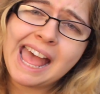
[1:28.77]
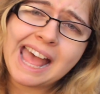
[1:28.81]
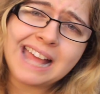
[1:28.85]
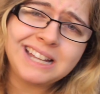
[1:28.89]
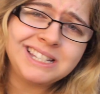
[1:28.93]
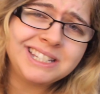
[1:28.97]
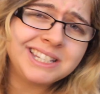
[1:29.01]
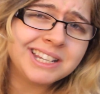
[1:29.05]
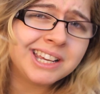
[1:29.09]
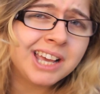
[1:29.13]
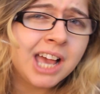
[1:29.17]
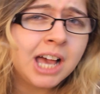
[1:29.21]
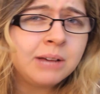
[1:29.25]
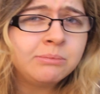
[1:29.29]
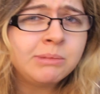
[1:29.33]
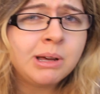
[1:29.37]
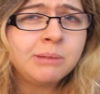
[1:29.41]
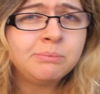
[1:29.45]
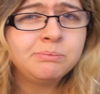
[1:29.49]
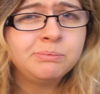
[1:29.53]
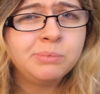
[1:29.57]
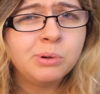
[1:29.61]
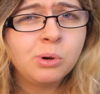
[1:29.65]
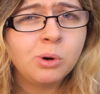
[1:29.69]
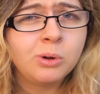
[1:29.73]
and to come
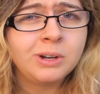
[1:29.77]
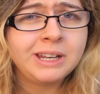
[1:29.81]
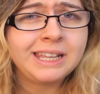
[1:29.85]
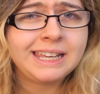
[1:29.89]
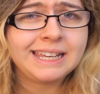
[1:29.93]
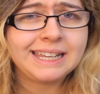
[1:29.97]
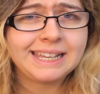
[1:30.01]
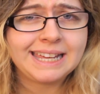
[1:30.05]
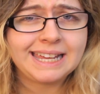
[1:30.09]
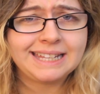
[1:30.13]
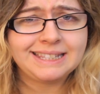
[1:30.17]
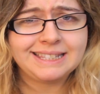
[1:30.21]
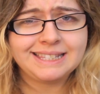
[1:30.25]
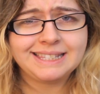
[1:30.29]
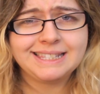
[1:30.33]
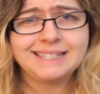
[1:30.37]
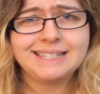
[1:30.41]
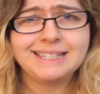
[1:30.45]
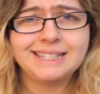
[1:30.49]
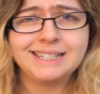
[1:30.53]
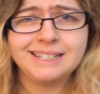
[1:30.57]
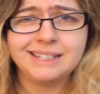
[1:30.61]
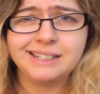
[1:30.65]
up poorly against.